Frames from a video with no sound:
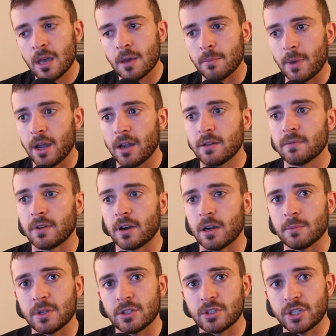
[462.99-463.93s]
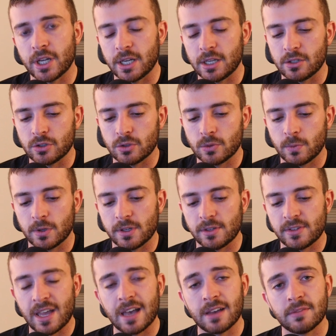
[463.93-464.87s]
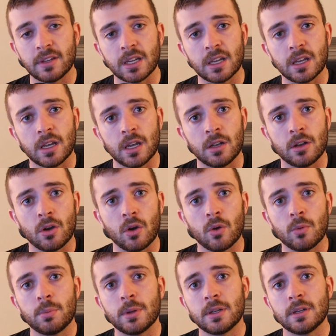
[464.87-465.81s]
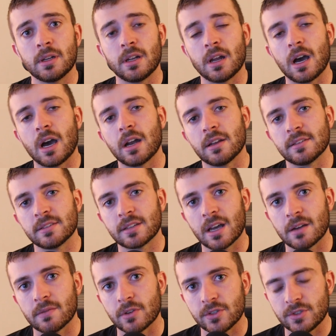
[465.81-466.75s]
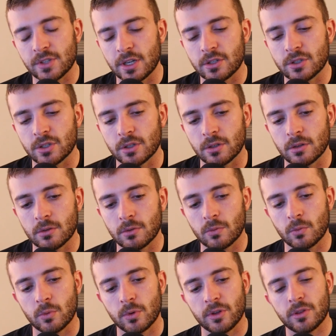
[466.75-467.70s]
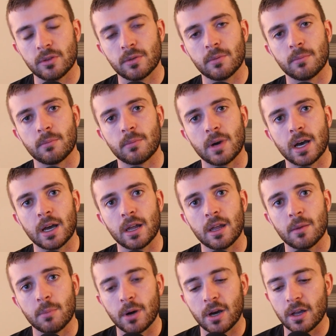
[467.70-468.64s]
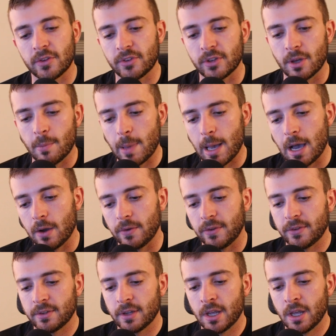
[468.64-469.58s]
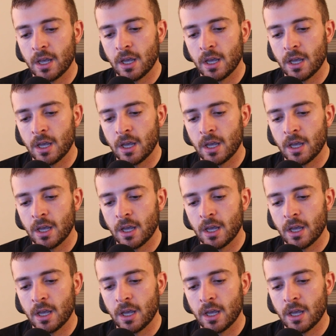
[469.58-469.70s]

my environment change was having an open and honest conversation with my boss about